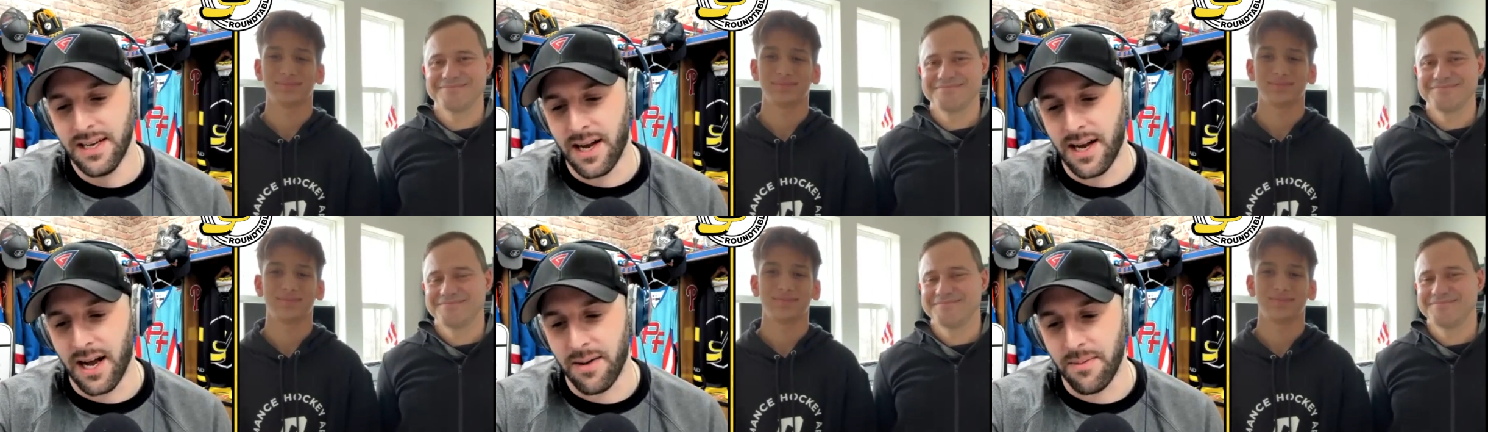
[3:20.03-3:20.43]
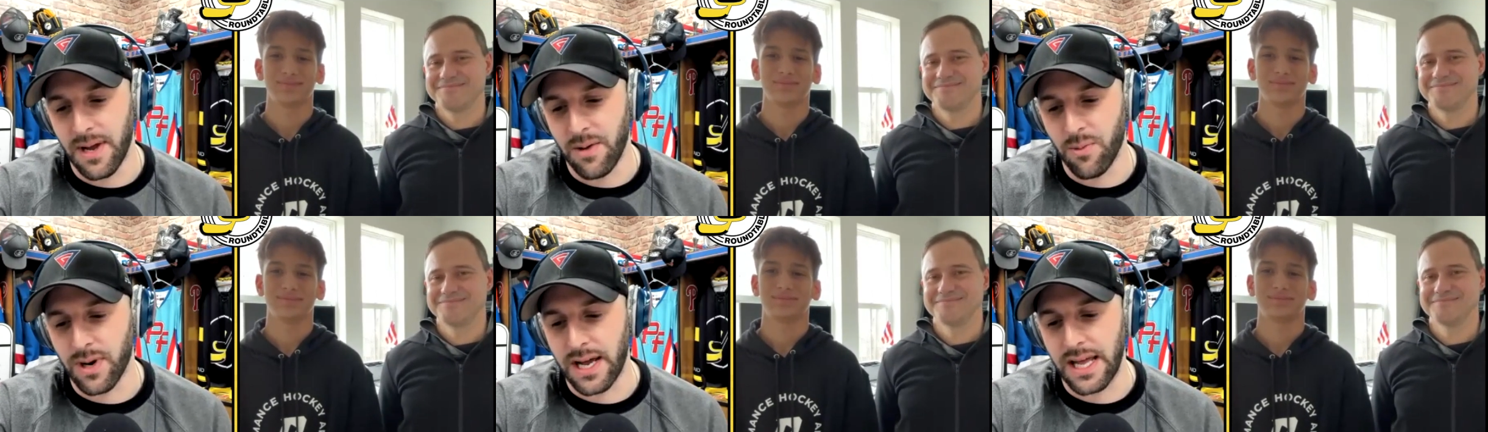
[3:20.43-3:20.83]
Speaker 1: Um,
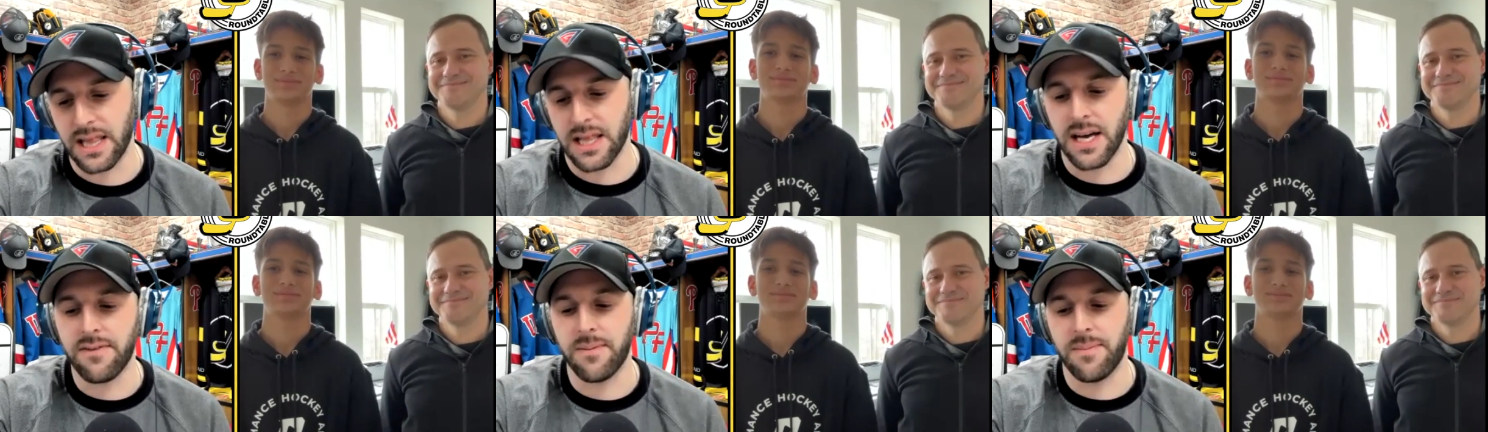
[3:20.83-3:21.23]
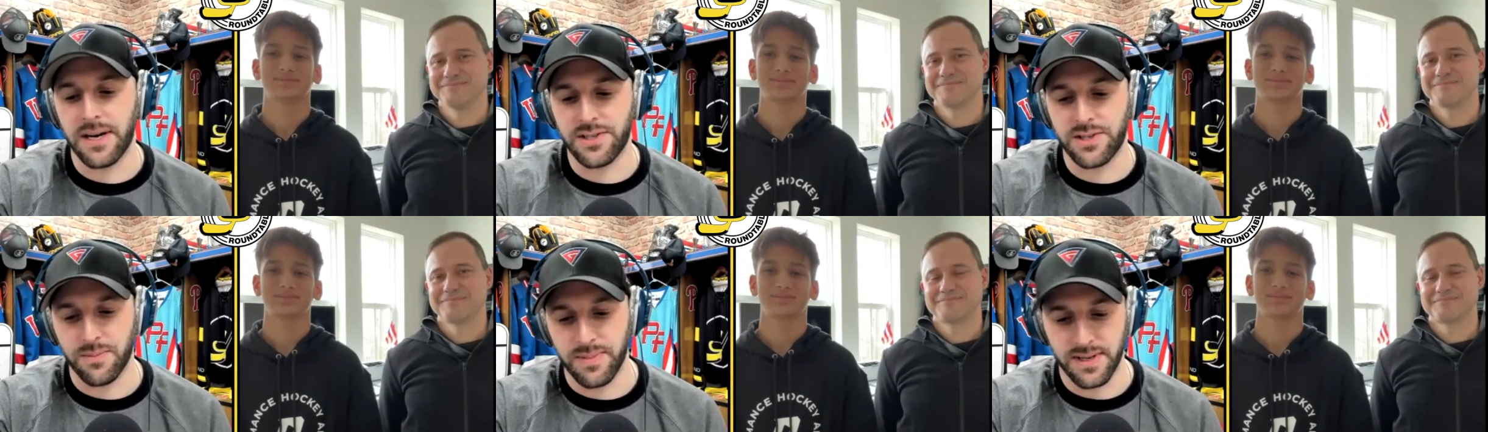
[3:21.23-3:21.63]
and what I love
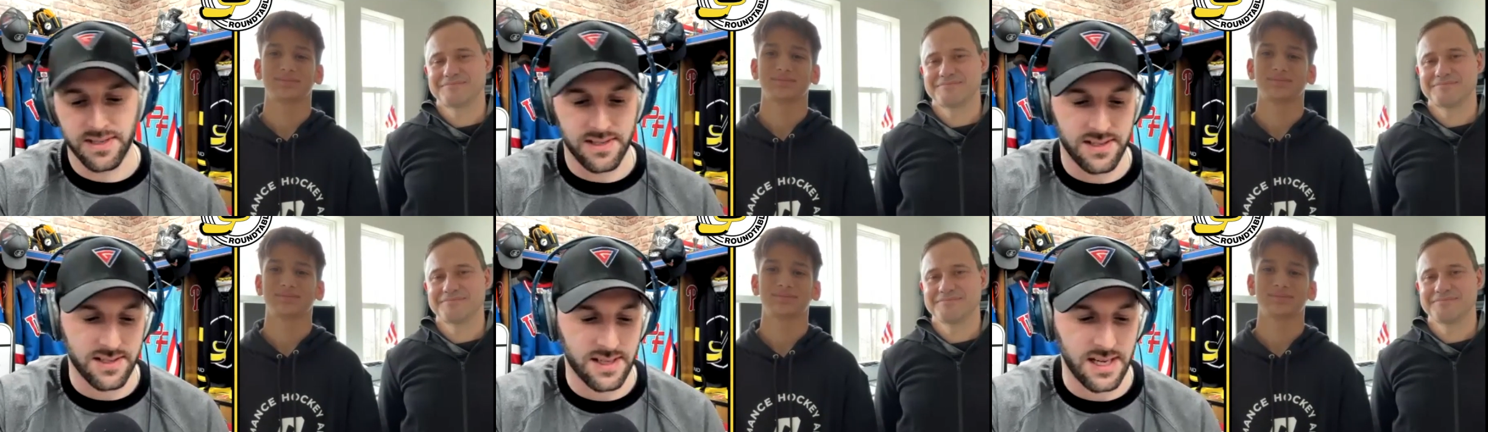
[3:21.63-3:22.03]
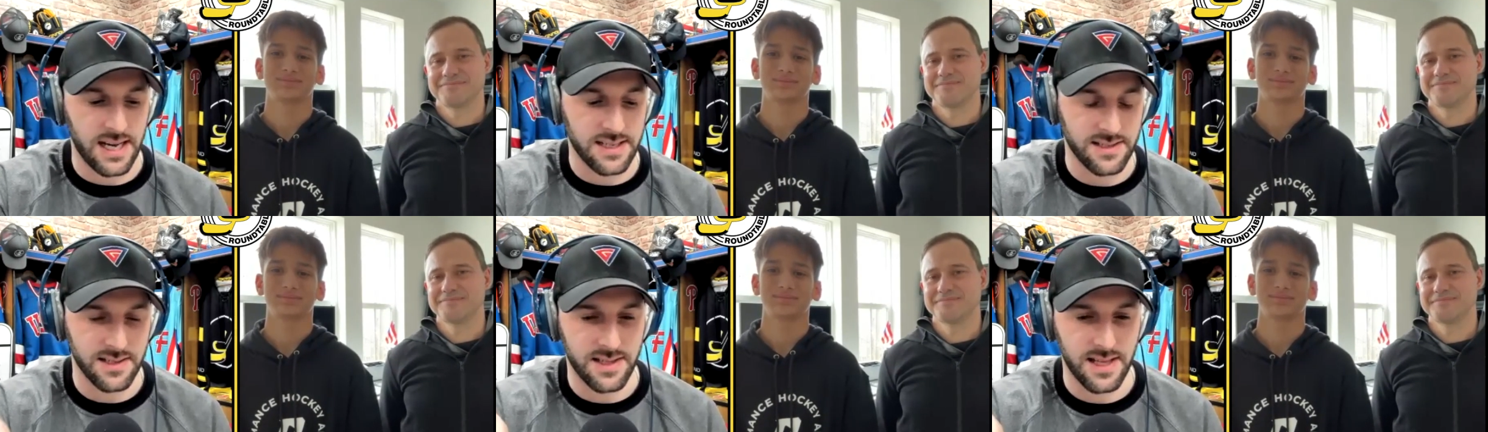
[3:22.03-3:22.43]
about your business,
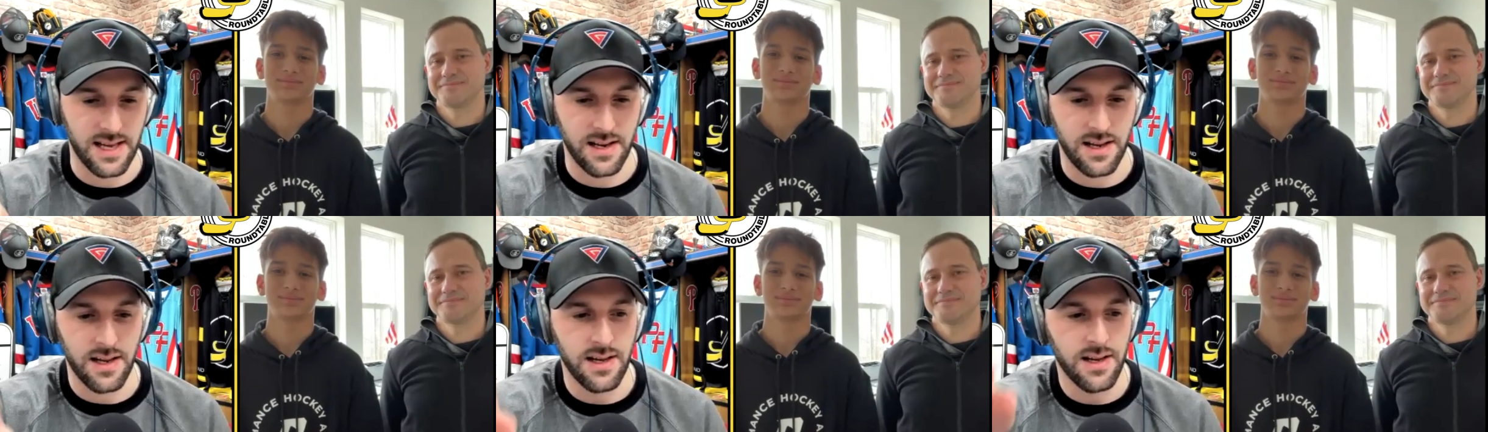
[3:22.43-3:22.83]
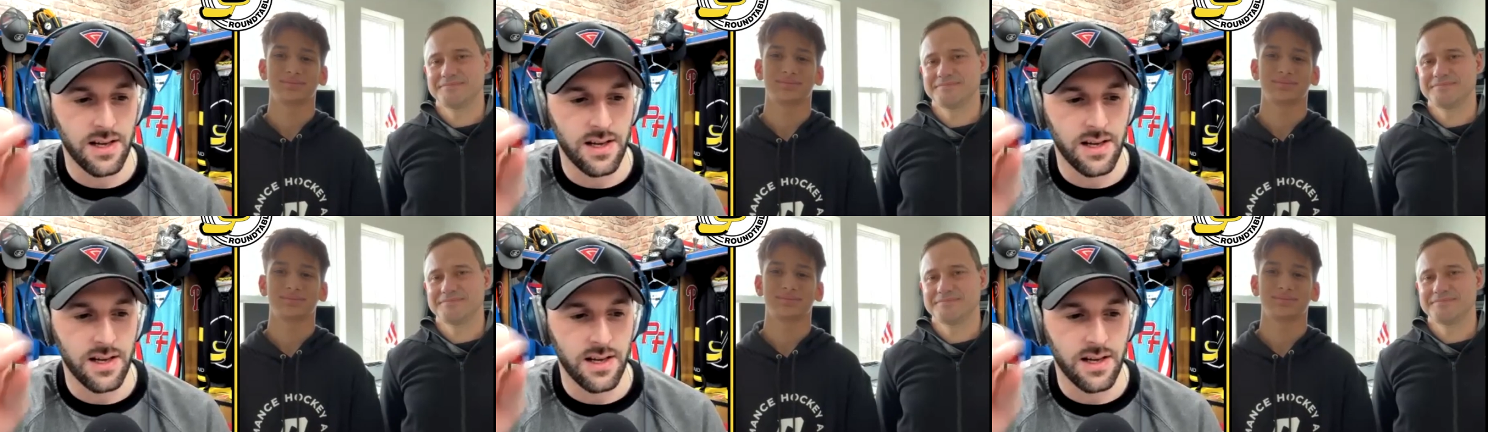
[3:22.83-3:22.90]
guys, is that